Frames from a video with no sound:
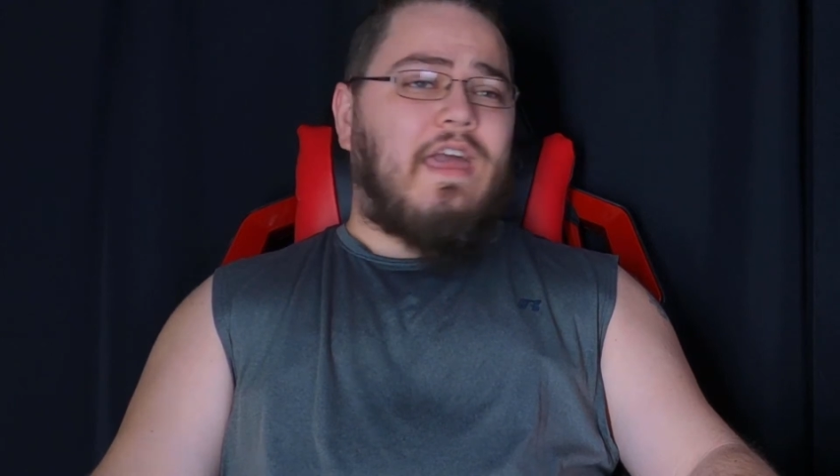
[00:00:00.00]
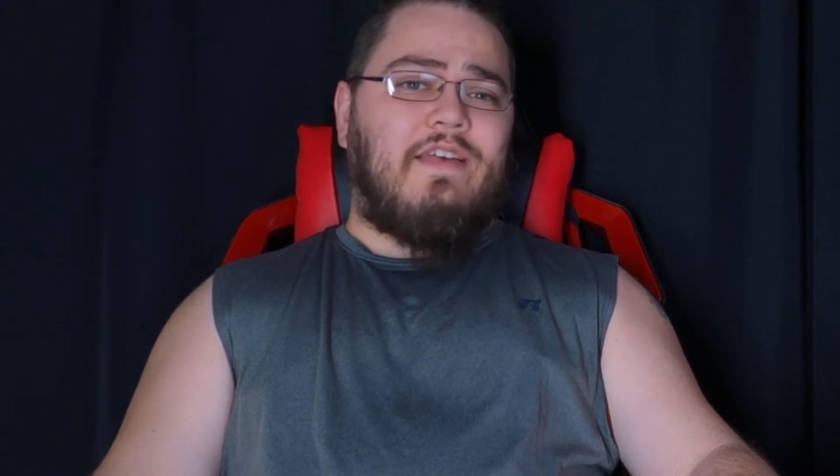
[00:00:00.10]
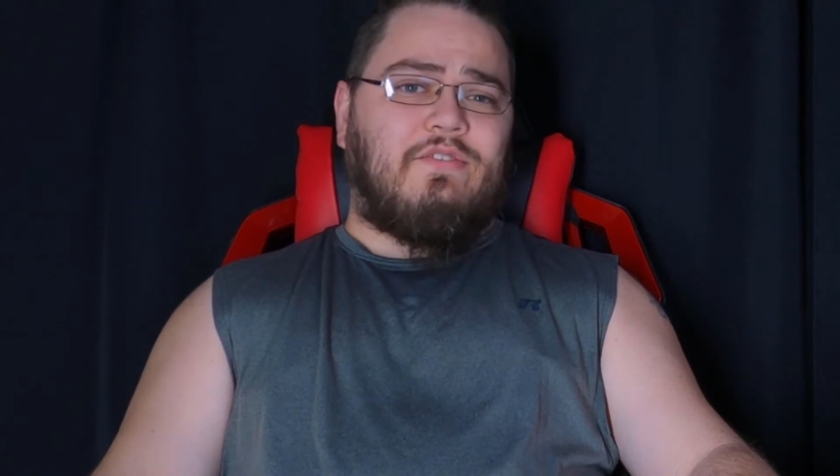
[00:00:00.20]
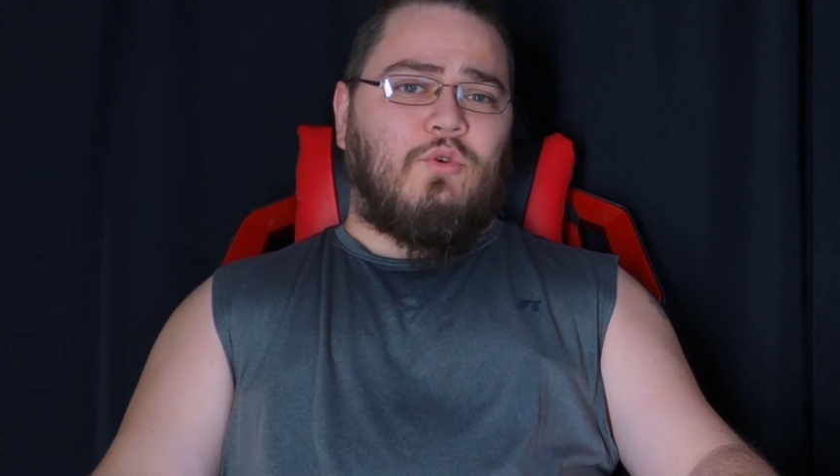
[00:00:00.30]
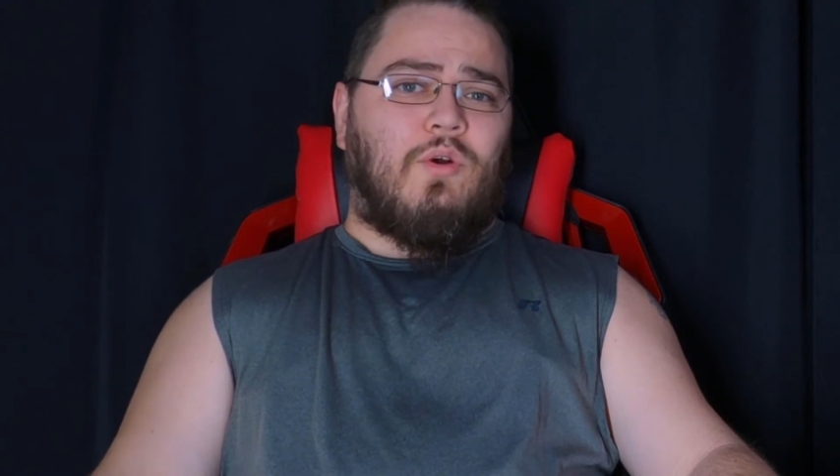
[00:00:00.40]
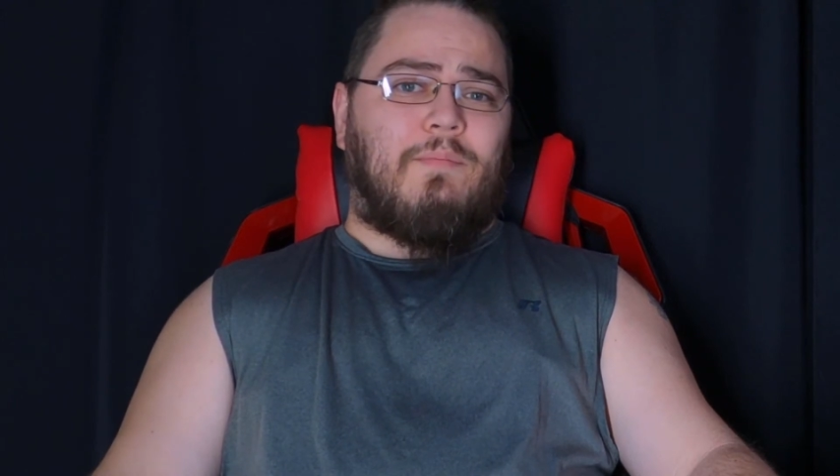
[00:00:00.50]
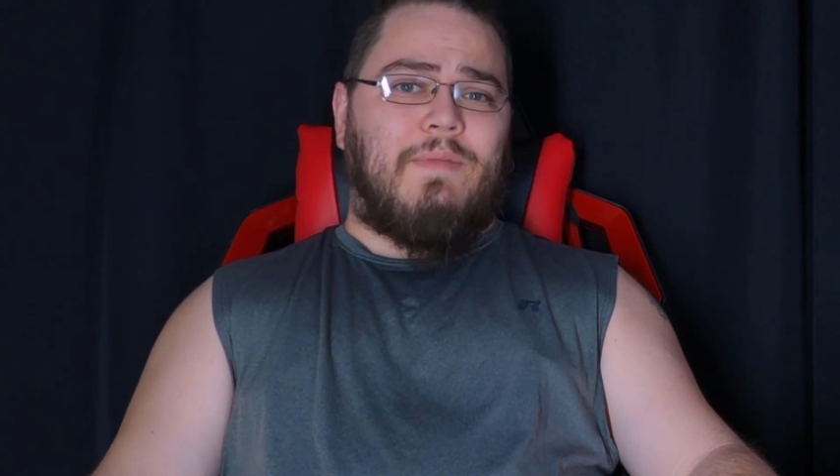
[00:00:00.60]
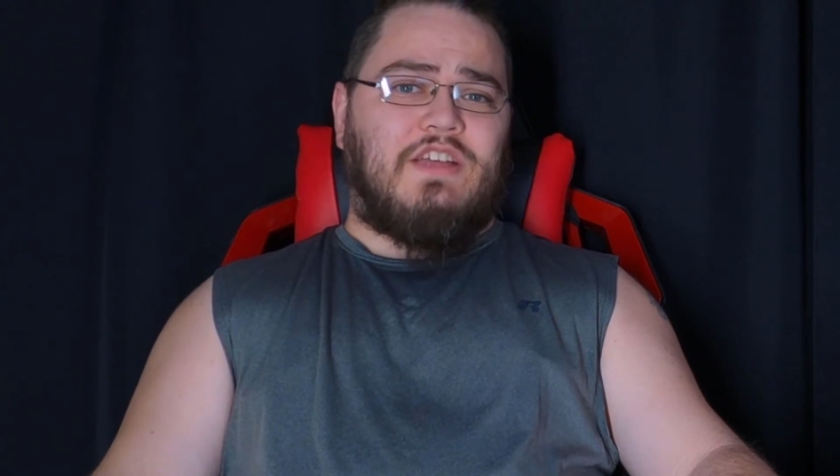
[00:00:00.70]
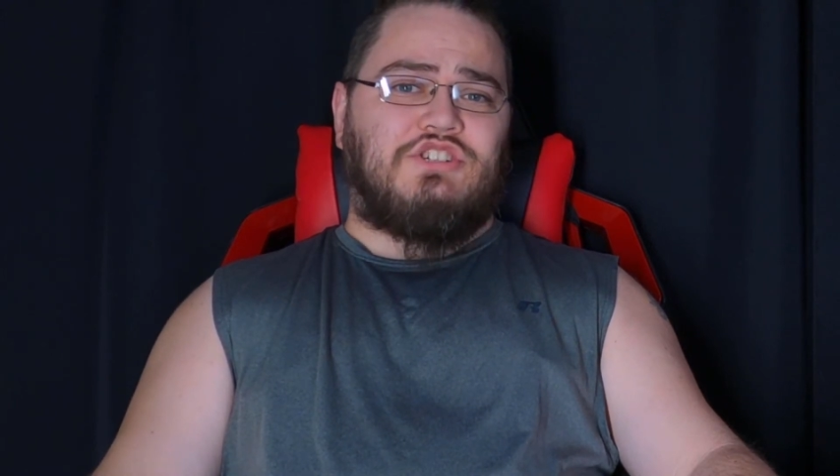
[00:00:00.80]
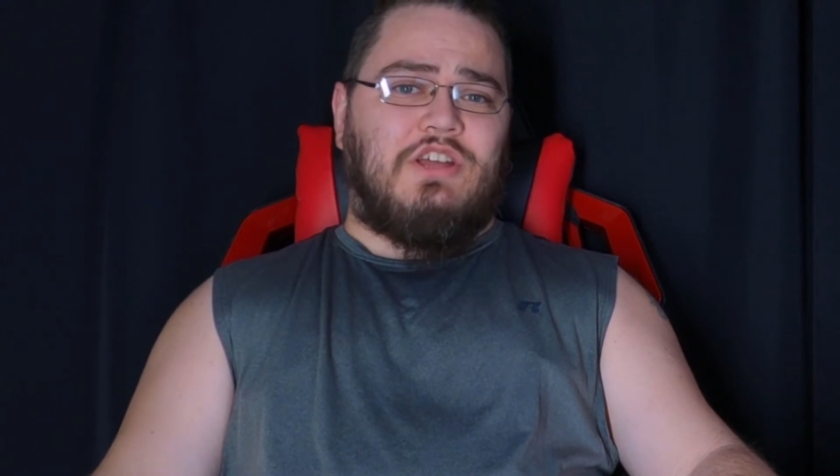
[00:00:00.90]
escort
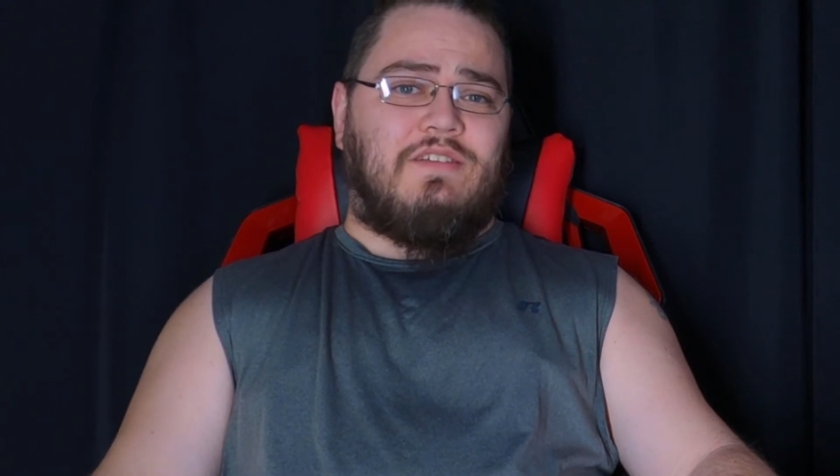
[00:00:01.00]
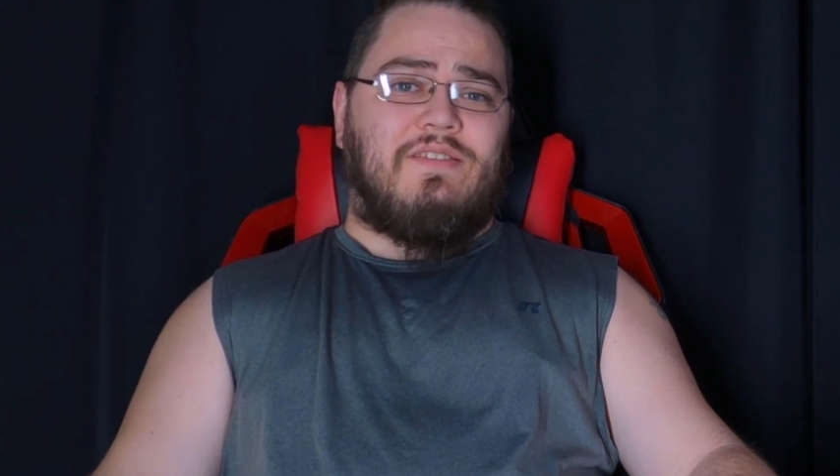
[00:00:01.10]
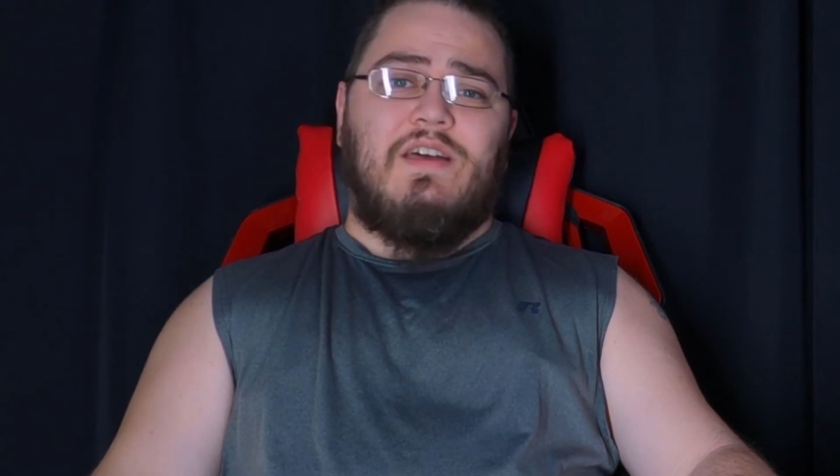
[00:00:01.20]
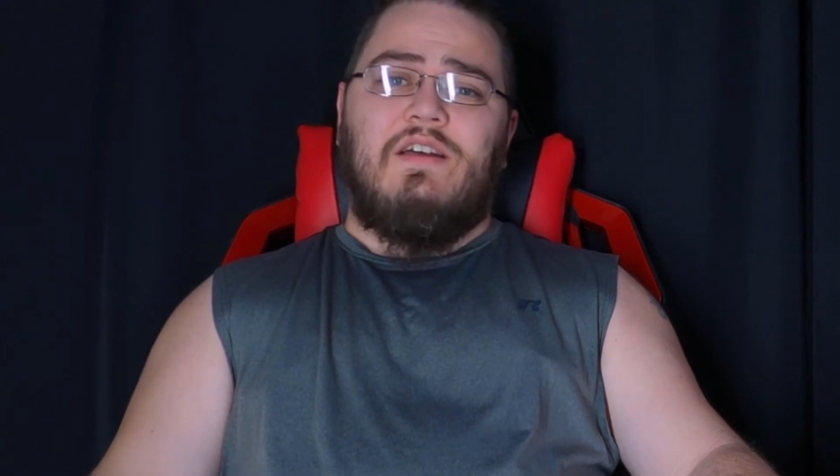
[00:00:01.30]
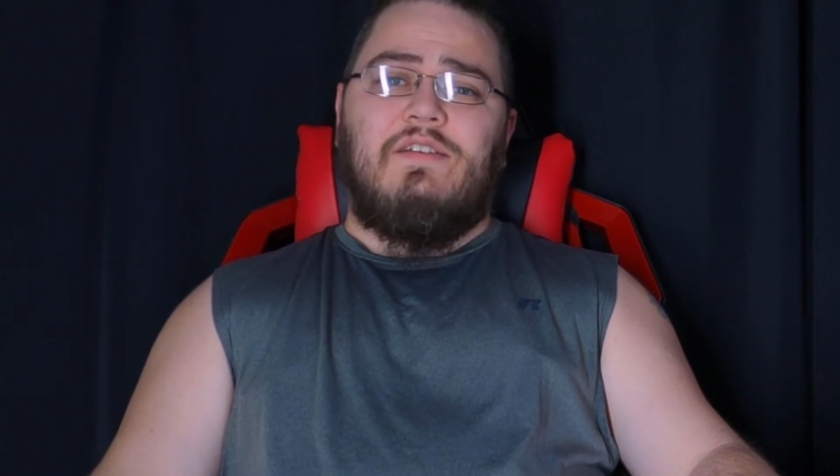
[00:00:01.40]
missions,